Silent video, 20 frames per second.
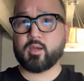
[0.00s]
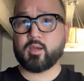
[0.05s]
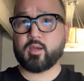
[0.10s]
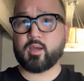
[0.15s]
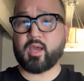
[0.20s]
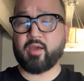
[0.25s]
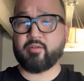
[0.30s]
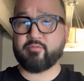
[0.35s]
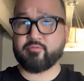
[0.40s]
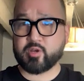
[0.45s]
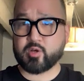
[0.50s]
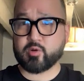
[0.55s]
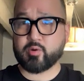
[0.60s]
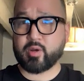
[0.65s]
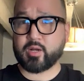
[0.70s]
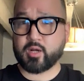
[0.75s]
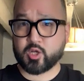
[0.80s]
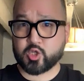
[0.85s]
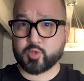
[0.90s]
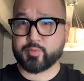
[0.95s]
Every
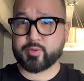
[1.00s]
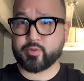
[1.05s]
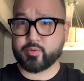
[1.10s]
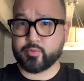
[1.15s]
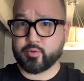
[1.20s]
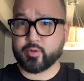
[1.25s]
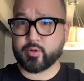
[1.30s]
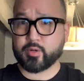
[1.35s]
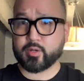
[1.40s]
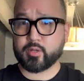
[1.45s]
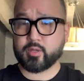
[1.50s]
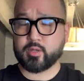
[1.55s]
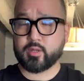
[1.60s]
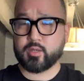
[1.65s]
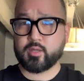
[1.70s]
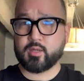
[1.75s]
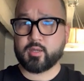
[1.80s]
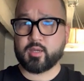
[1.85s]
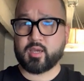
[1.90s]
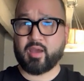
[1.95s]
great entrepreneur,
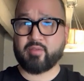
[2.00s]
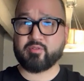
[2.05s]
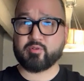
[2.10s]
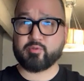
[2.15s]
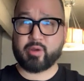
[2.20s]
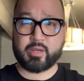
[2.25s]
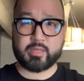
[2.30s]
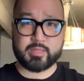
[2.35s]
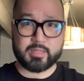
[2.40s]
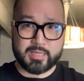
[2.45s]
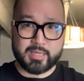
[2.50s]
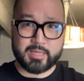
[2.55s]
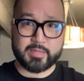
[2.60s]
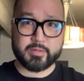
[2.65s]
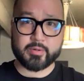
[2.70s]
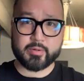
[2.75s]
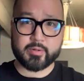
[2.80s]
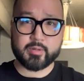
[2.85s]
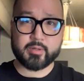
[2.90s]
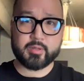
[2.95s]
every great
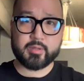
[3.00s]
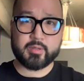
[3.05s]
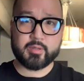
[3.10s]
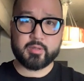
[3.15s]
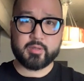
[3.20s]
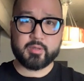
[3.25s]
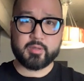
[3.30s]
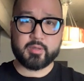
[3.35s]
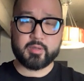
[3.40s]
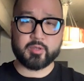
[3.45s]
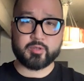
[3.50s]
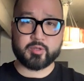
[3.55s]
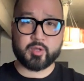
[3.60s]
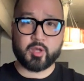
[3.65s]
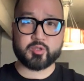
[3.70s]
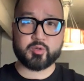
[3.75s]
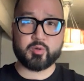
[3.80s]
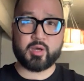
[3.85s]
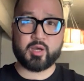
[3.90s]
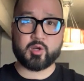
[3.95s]
leader is
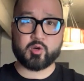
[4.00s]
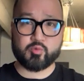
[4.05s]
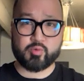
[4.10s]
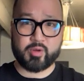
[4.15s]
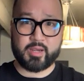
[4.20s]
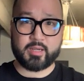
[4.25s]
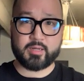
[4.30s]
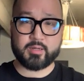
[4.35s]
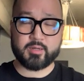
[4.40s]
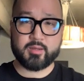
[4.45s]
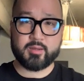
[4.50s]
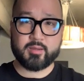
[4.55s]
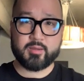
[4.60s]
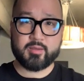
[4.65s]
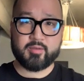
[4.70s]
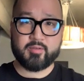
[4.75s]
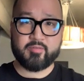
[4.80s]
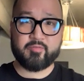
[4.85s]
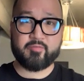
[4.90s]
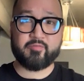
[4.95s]
also a great
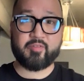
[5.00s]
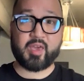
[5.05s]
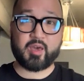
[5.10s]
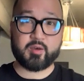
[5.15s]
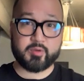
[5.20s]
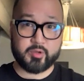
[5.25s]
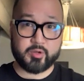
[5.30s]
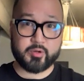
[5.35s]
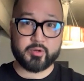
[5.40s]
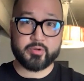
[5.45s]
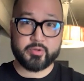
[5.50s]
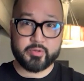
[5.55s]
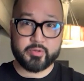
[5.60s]
failure,